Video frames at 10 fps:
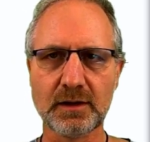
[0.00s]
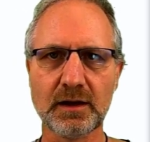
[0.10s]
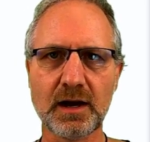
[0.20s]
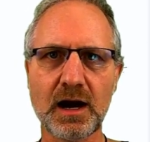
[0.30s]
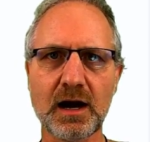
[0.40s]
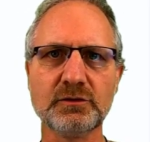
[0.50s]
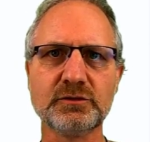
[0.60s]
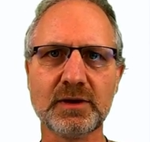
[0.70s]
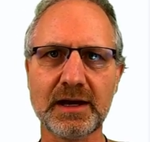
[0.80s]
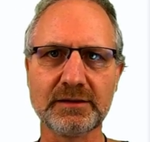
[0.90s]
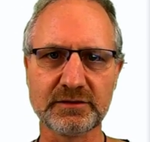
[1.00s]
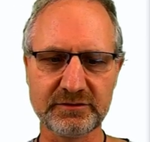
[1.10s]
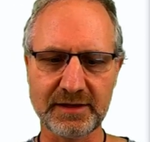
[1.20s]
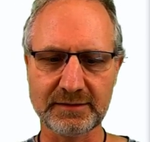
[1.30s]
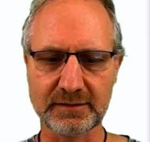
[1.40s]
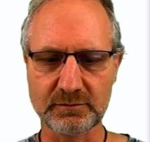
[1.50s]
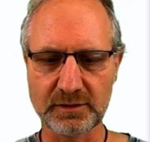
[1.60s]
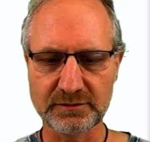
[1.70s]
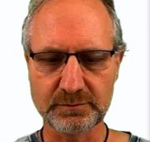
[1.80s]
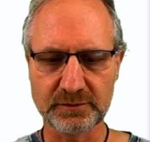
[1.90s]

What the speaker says: how to add a static address.